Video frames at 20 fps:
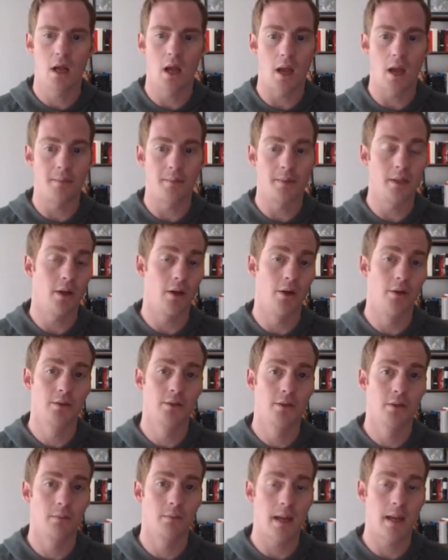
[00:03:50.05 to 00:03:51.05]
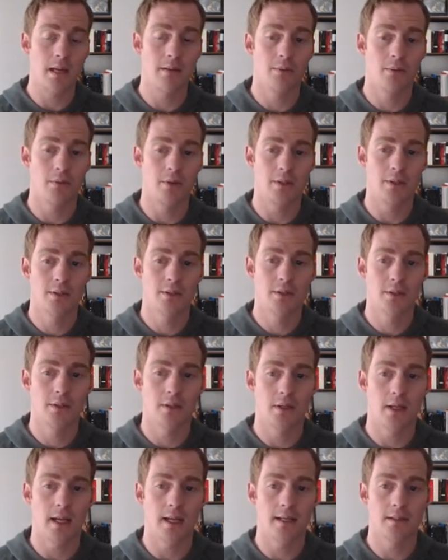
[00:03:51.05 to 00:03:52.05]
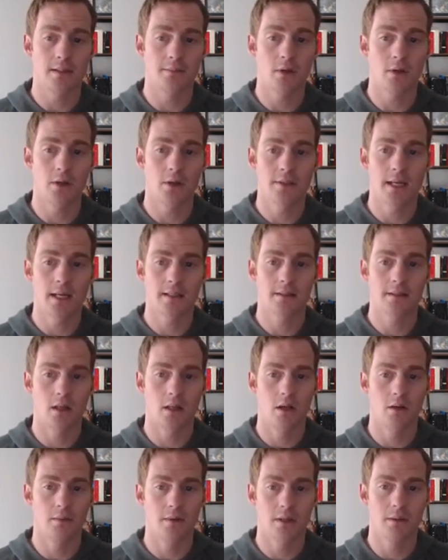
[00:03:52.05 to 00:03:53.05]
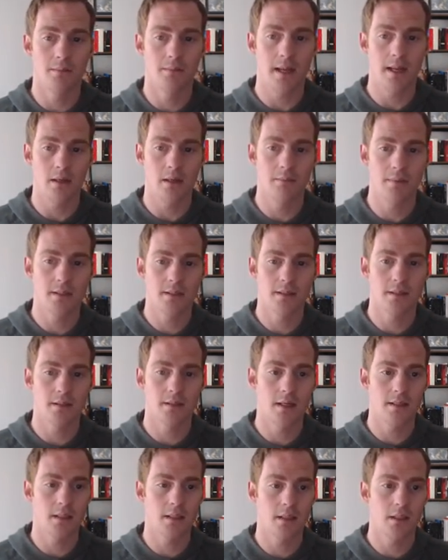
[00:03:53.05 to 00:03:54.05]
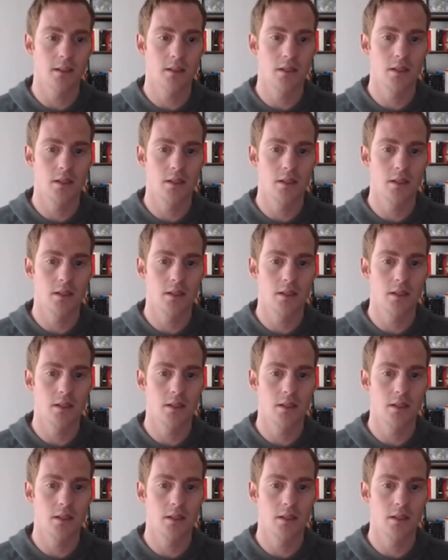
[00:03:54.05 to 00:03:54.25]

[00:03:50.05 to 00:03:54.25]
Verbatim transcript: I'm going to host the pain points as some context along with the main business idea.